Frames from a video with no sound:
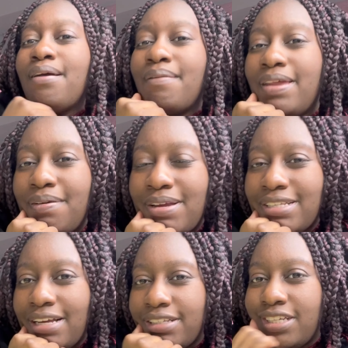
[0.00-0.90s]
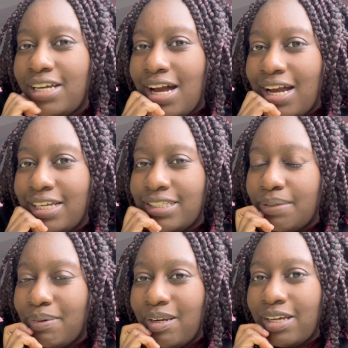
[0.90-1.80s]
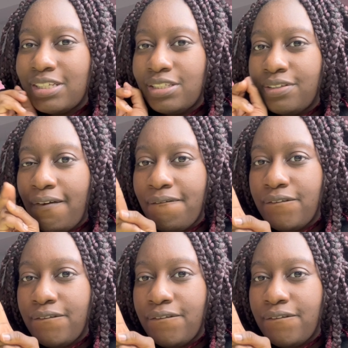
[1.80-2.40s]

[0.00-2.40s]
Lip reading: But anyways, I'll see you guys in my next